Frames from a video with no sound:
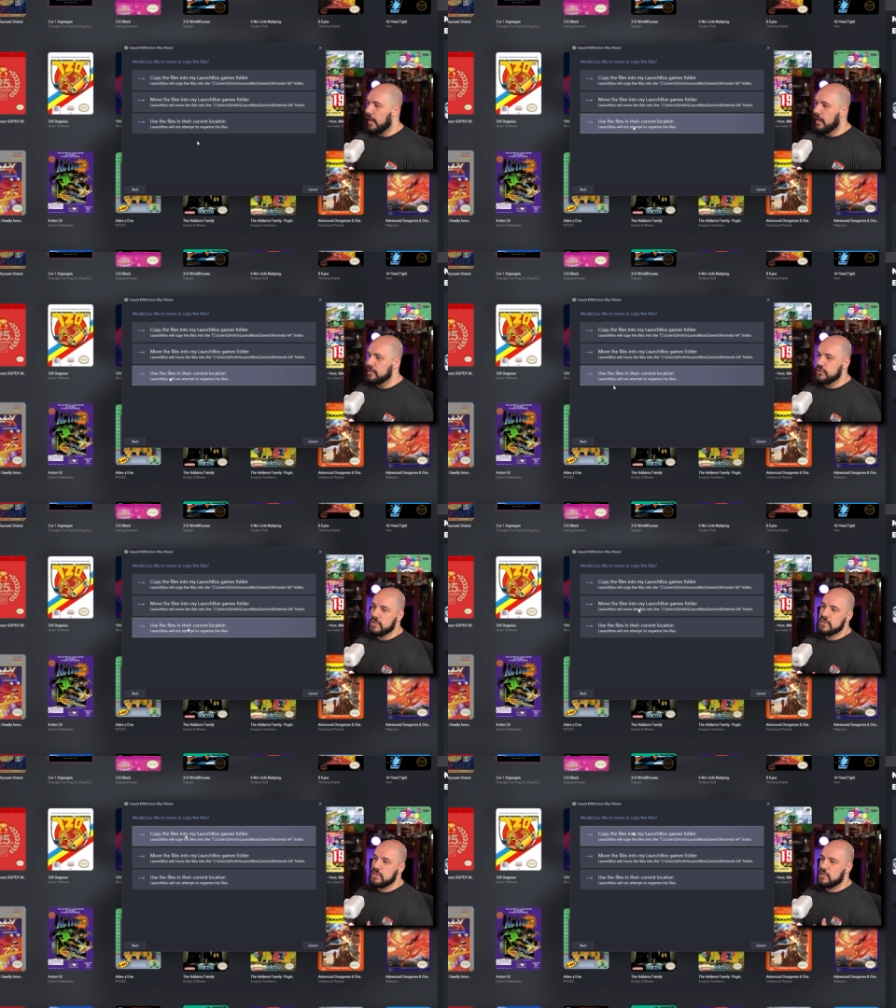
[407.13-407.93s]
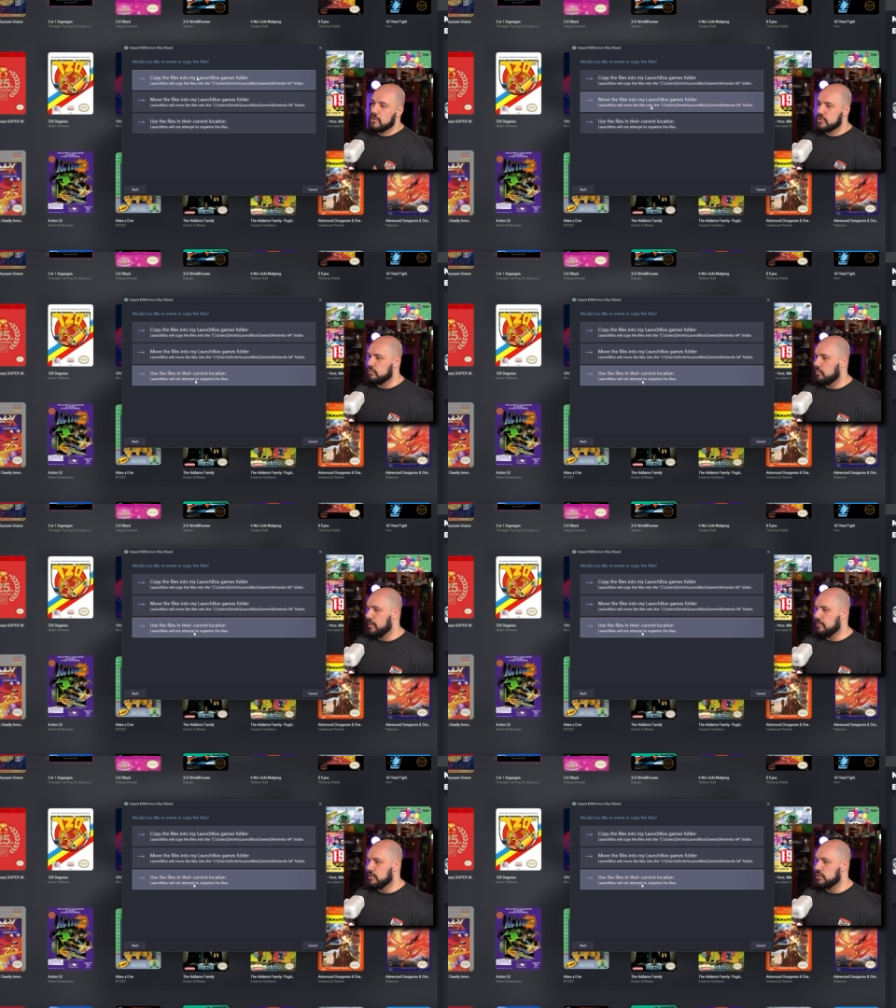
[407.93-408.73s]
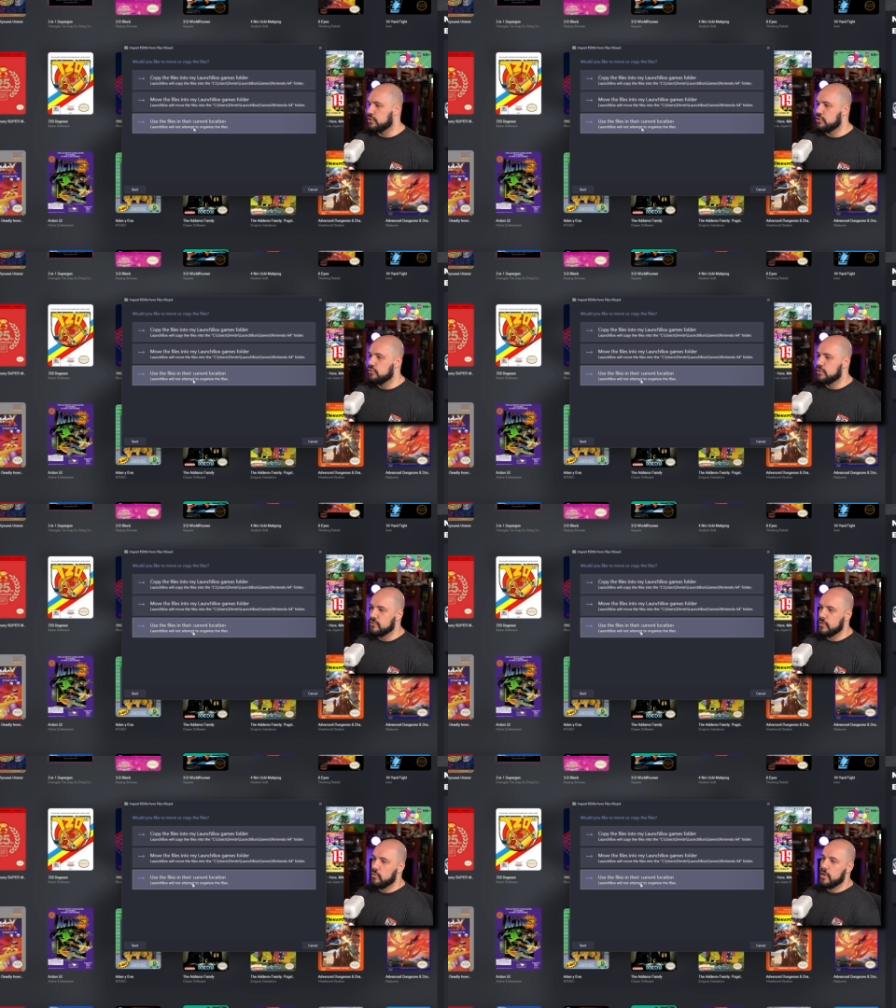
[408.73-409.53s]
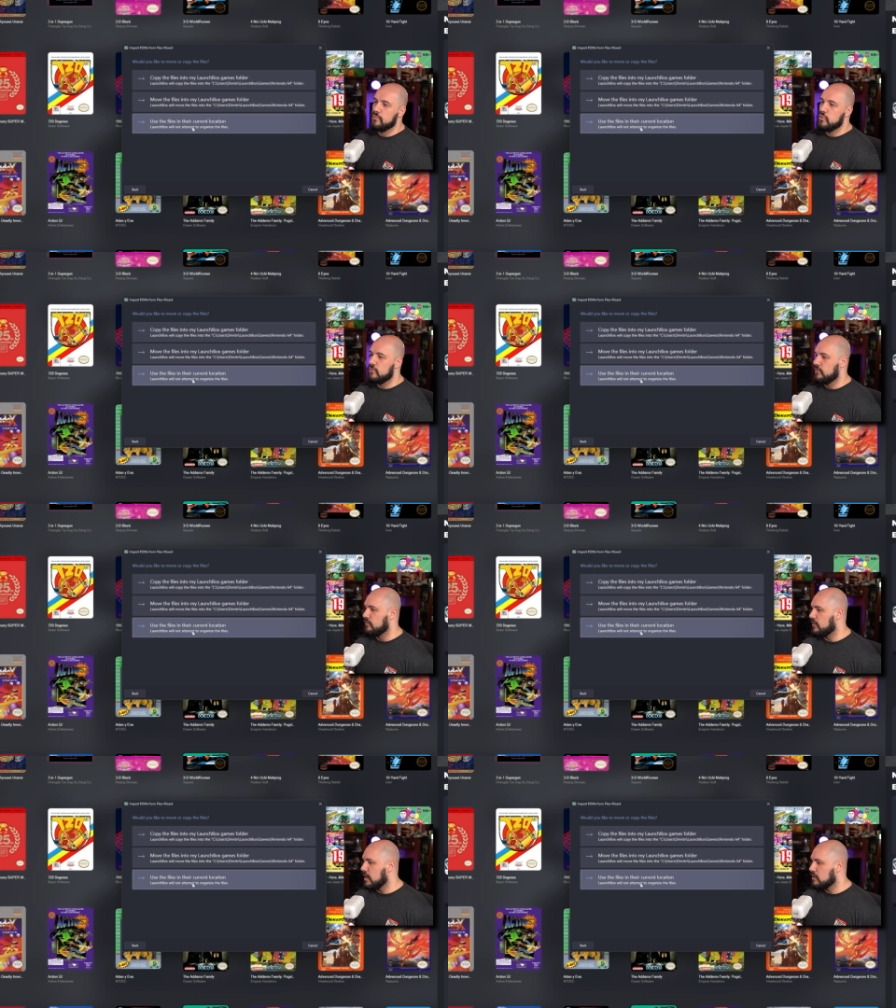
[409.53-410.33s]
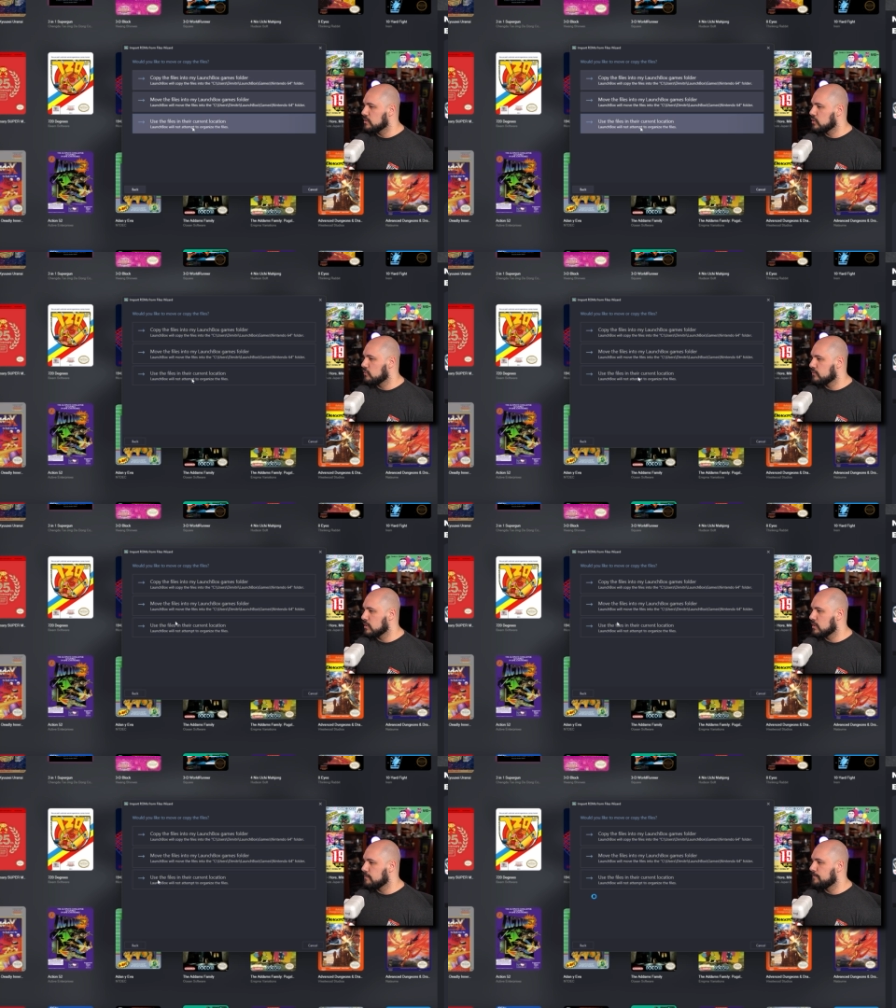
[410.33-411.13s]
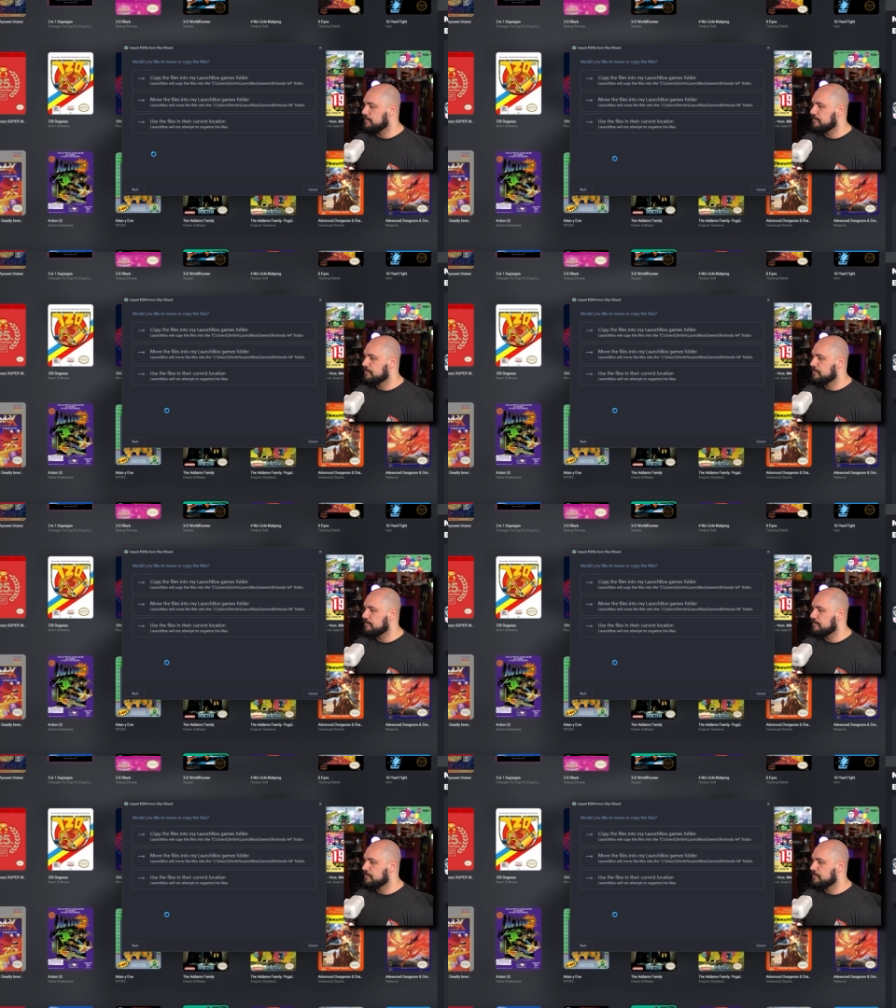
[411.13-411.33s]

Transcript: And as you can see here, so we'll be able to choose if we want to move the files over.